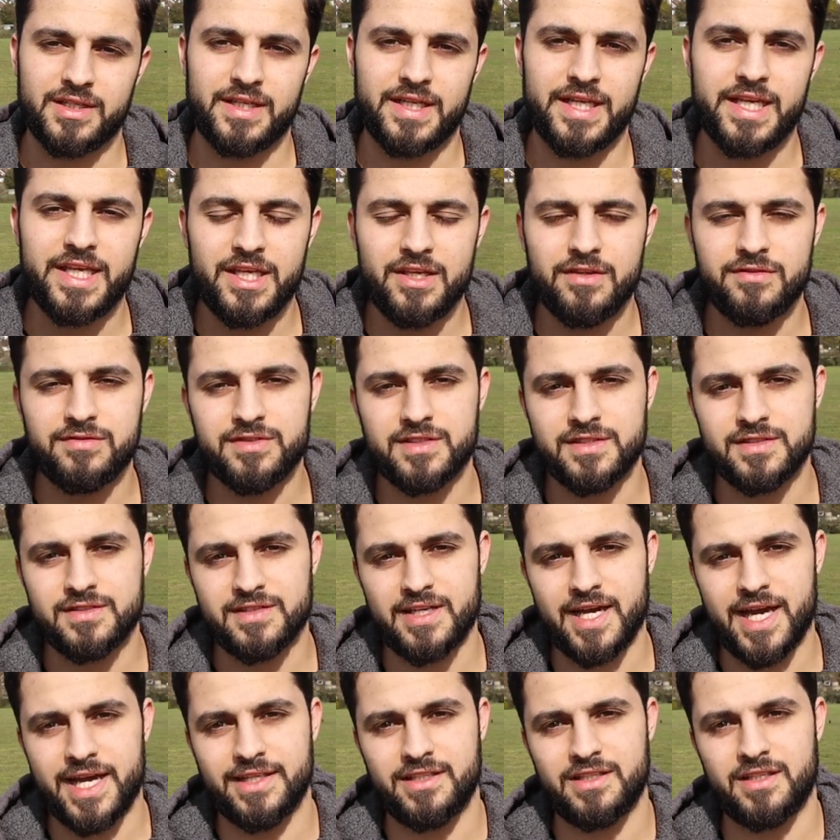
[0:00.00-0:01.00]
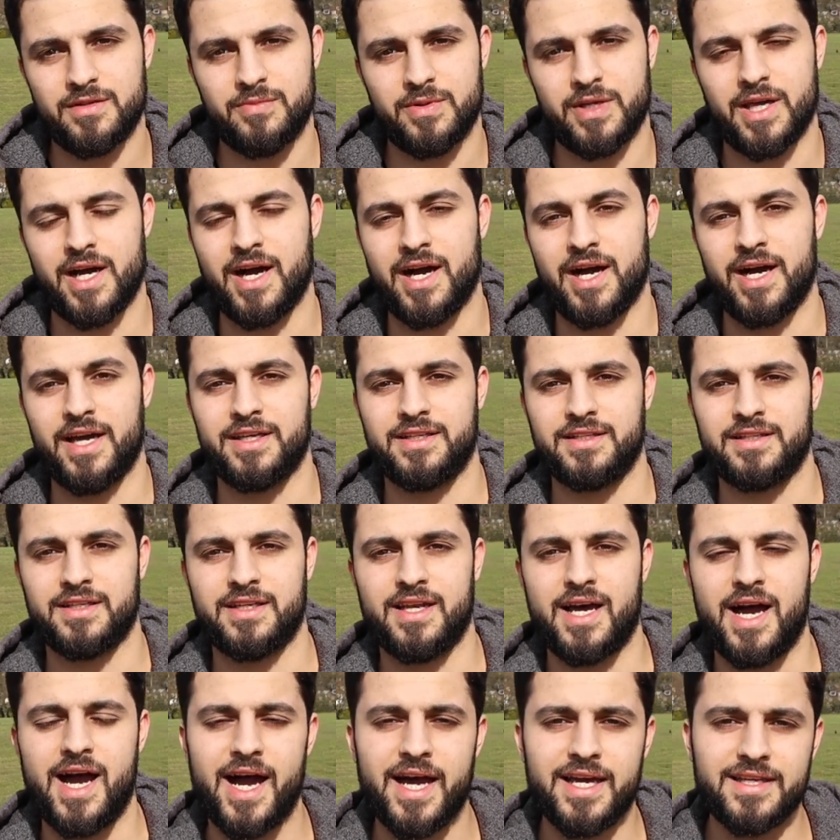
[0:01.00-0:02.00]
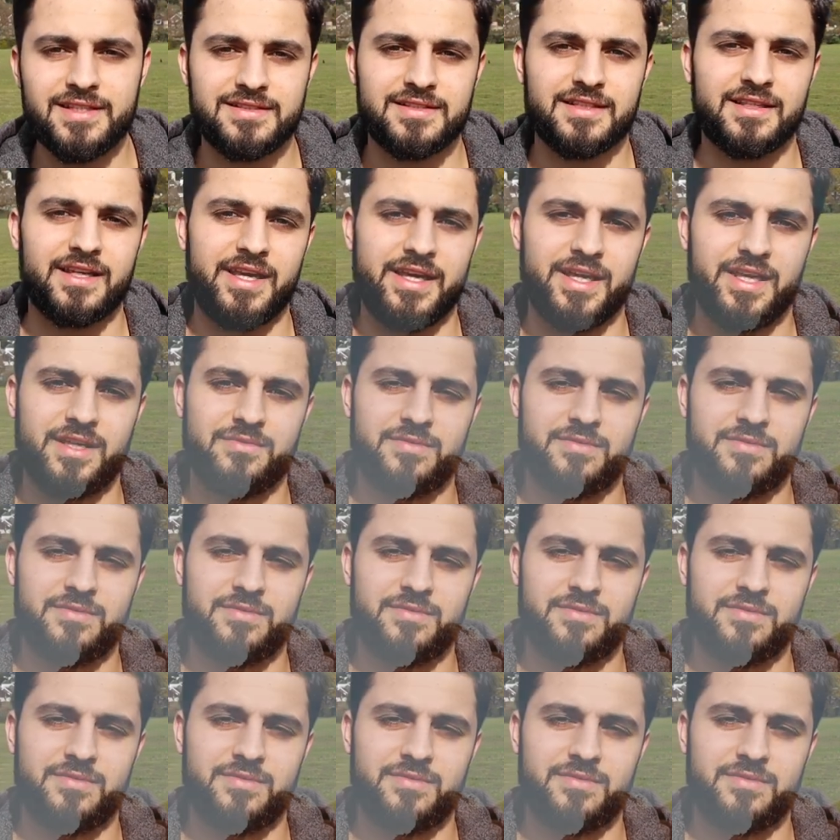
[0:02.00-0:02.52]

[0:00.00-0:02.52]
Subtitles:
leave society behind and isolate